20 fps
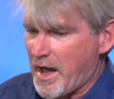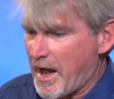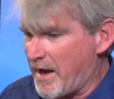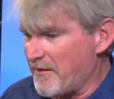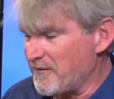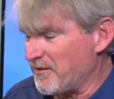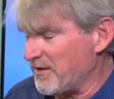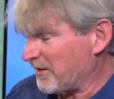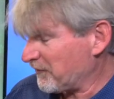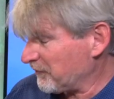
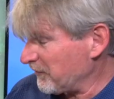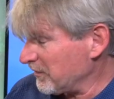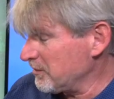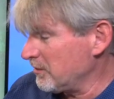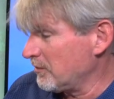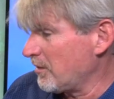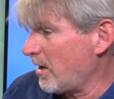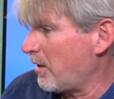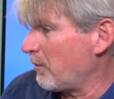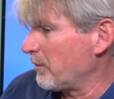and the next thing
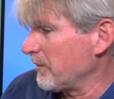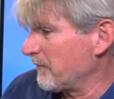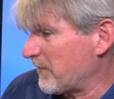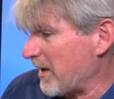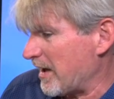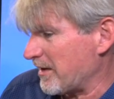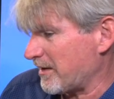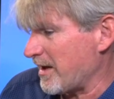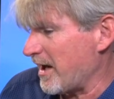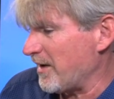you know, we've
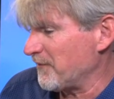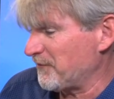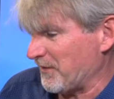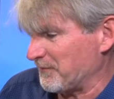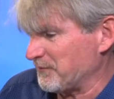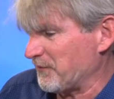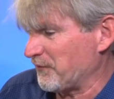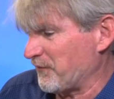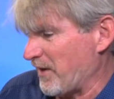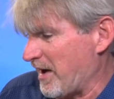got a
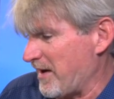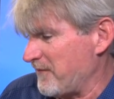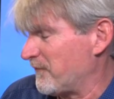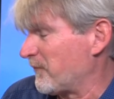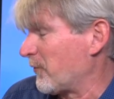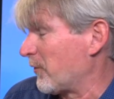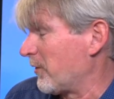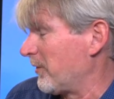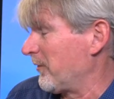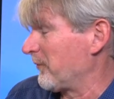concept design
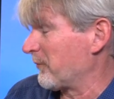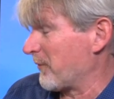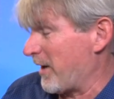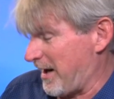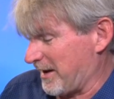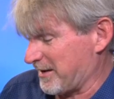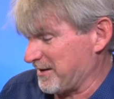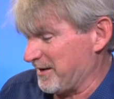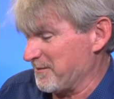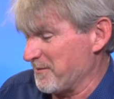for a
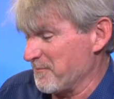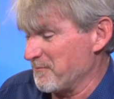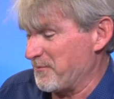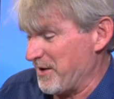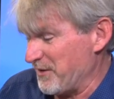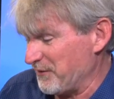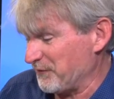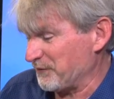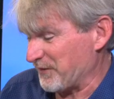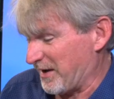rocket
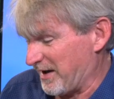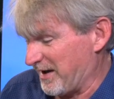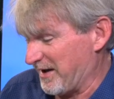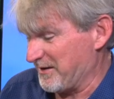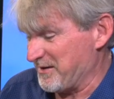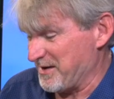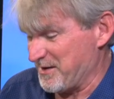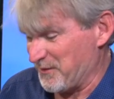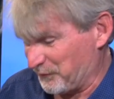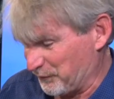based
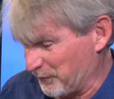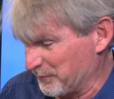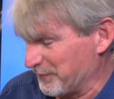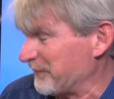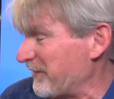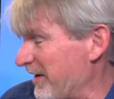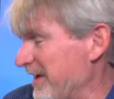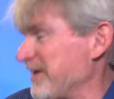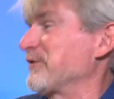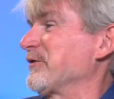on a
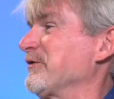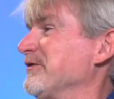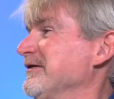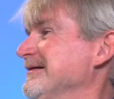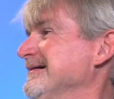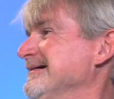supertanker.